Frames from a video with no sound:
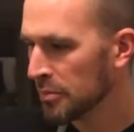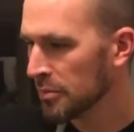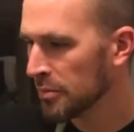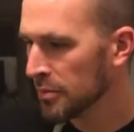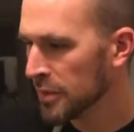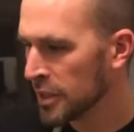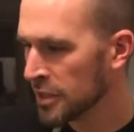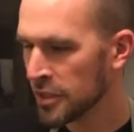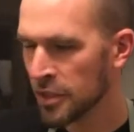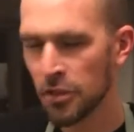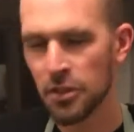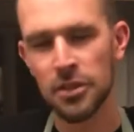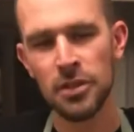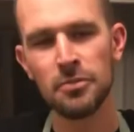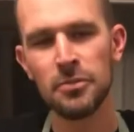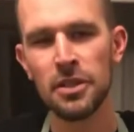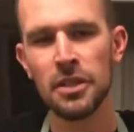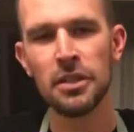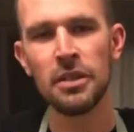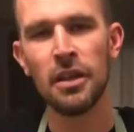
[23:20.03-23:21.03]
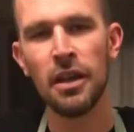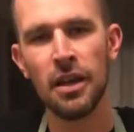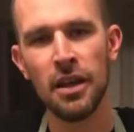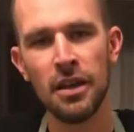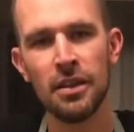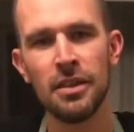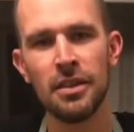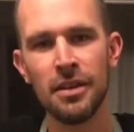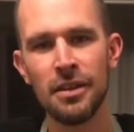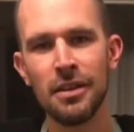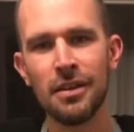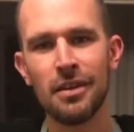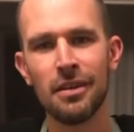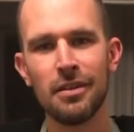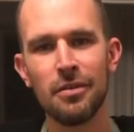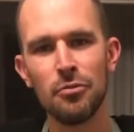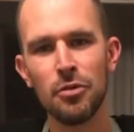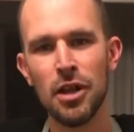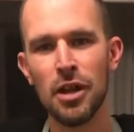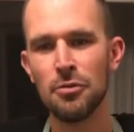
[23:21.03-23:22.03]
This is always something, like, I think
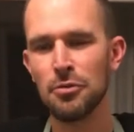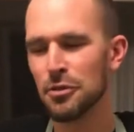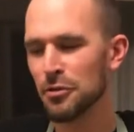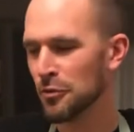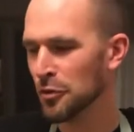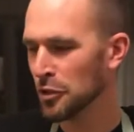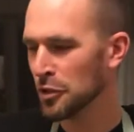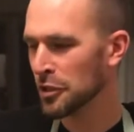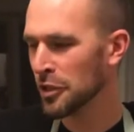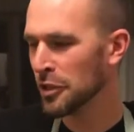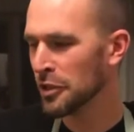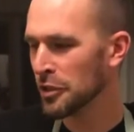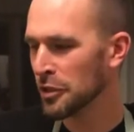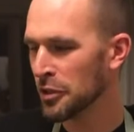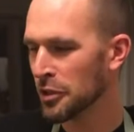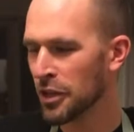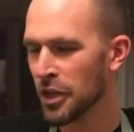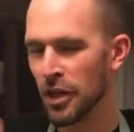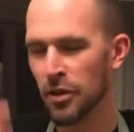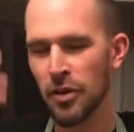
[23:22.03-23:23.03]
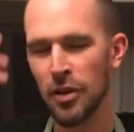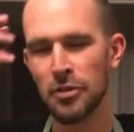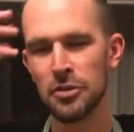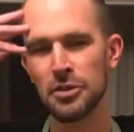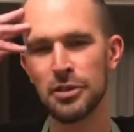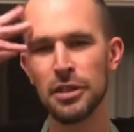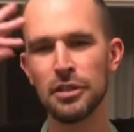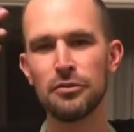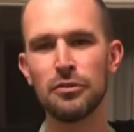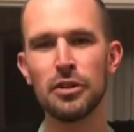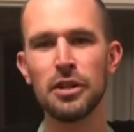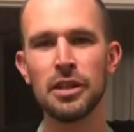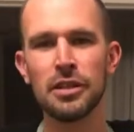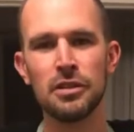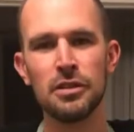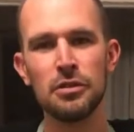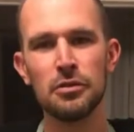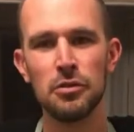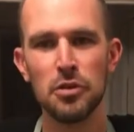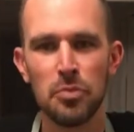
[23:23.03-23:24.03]
when I was first starting to cook out, I always like
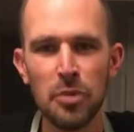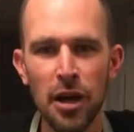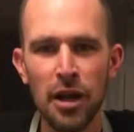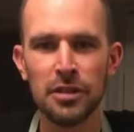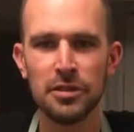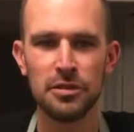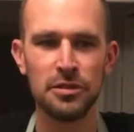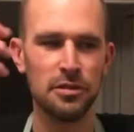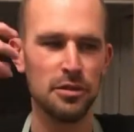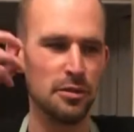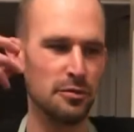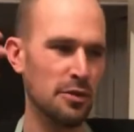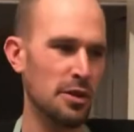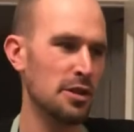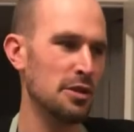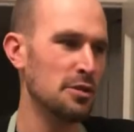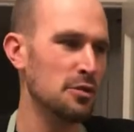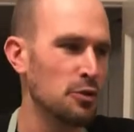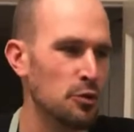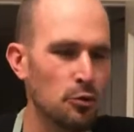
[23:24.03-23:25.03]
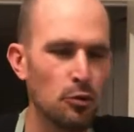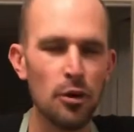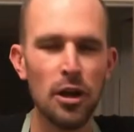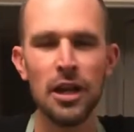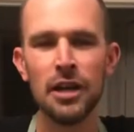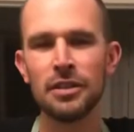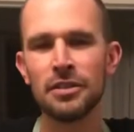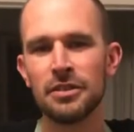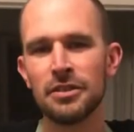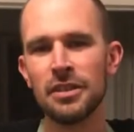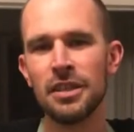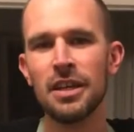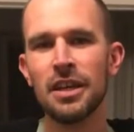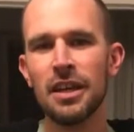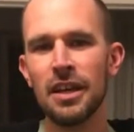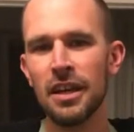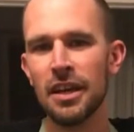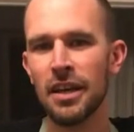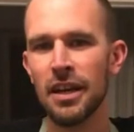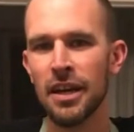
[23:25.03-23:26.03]
forget to do the pasta or forget to do the rice.
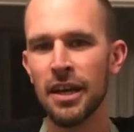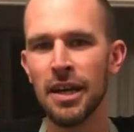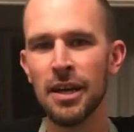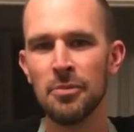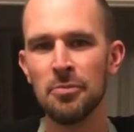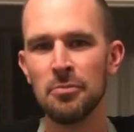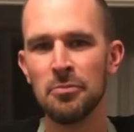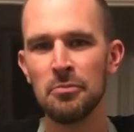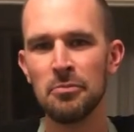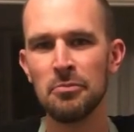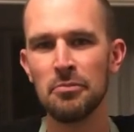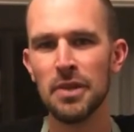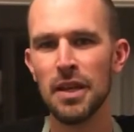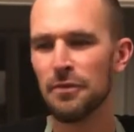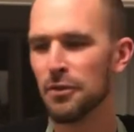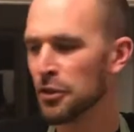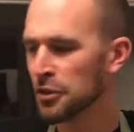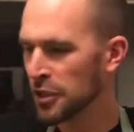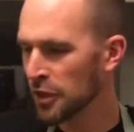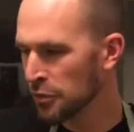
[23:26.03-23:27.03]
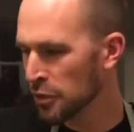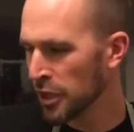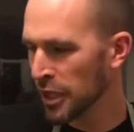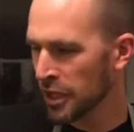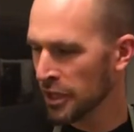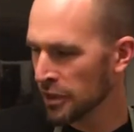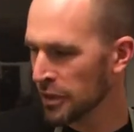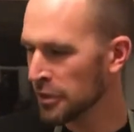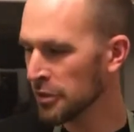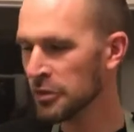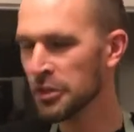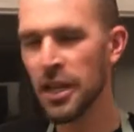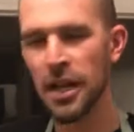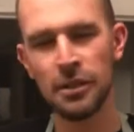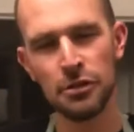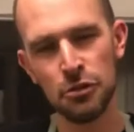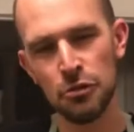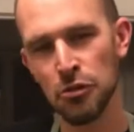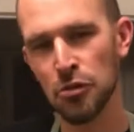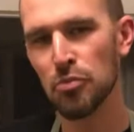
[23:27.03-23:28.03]
If there's ever like a little
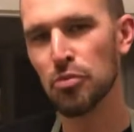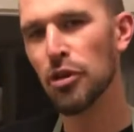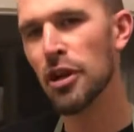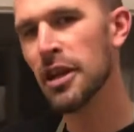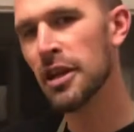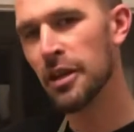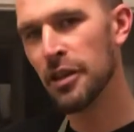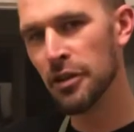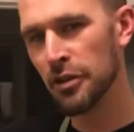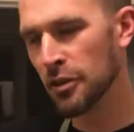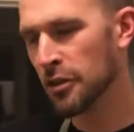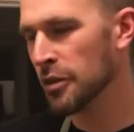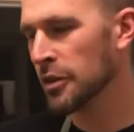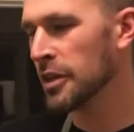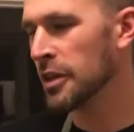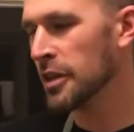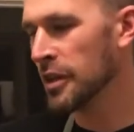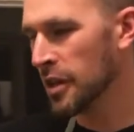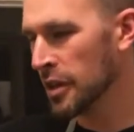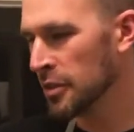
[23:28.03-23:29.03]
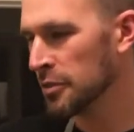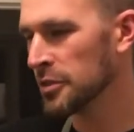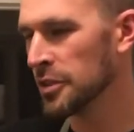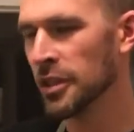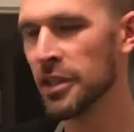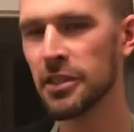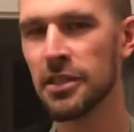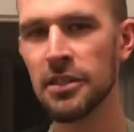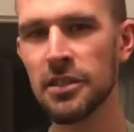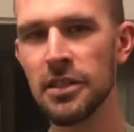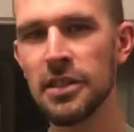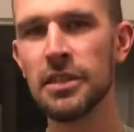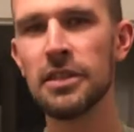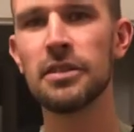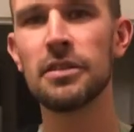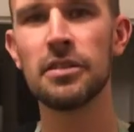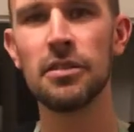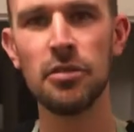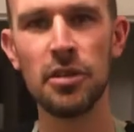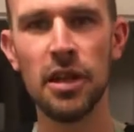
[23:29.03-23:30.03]
natural break in your cooking, I always like to
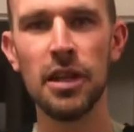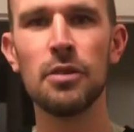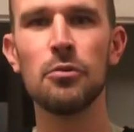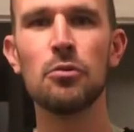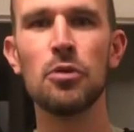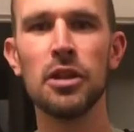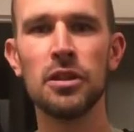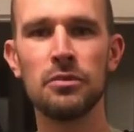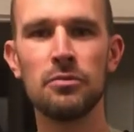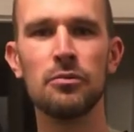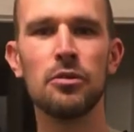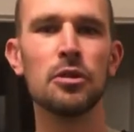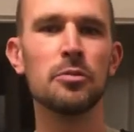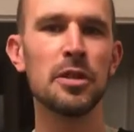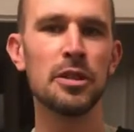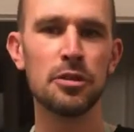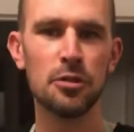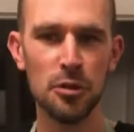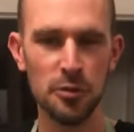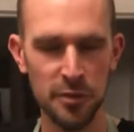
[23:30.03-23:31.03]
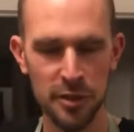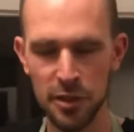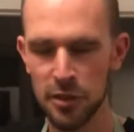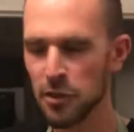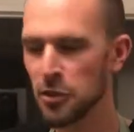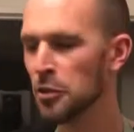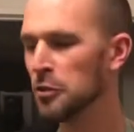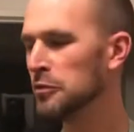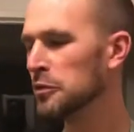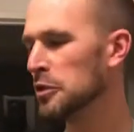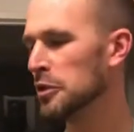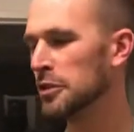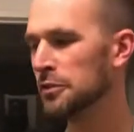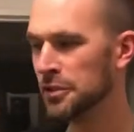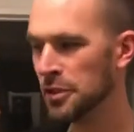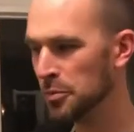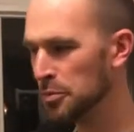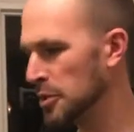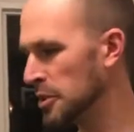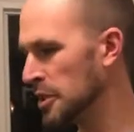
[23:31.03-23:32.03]
think, okay, what am I serving this over?
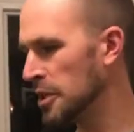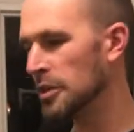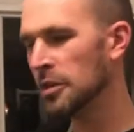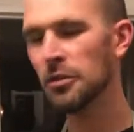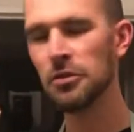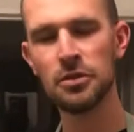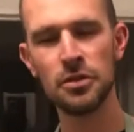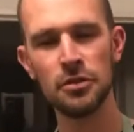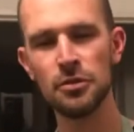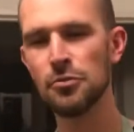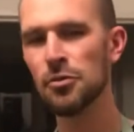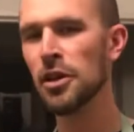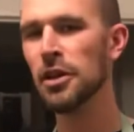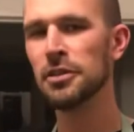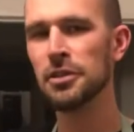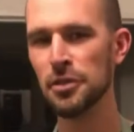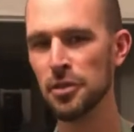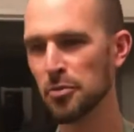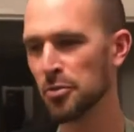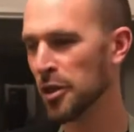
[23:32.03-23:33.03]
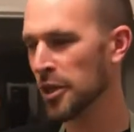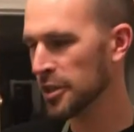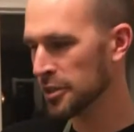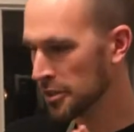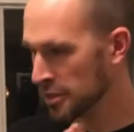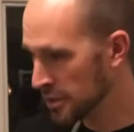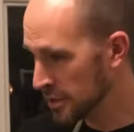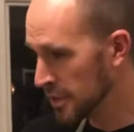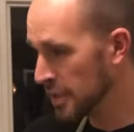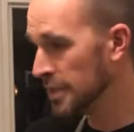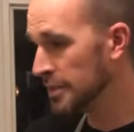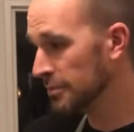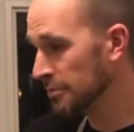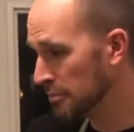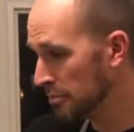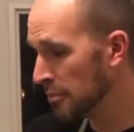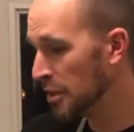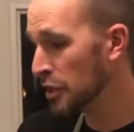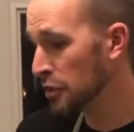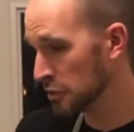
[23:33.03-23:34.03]
Is it potatoes? Is it rice? Is it pasta? And then
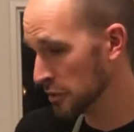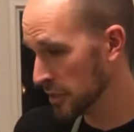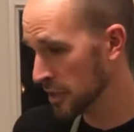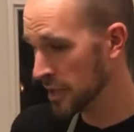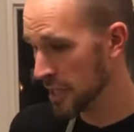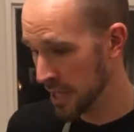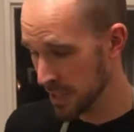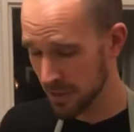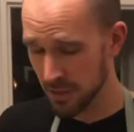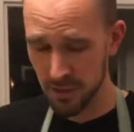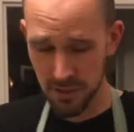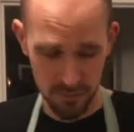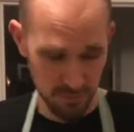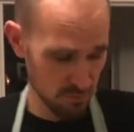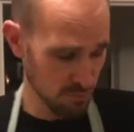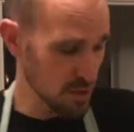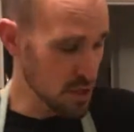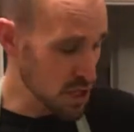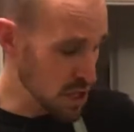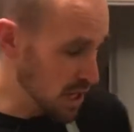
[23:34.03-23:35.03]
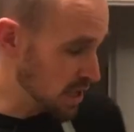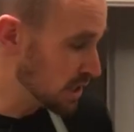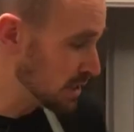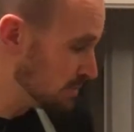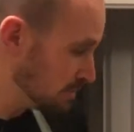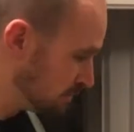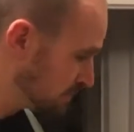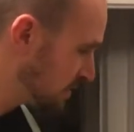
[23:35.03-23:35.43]
make sure that that's done.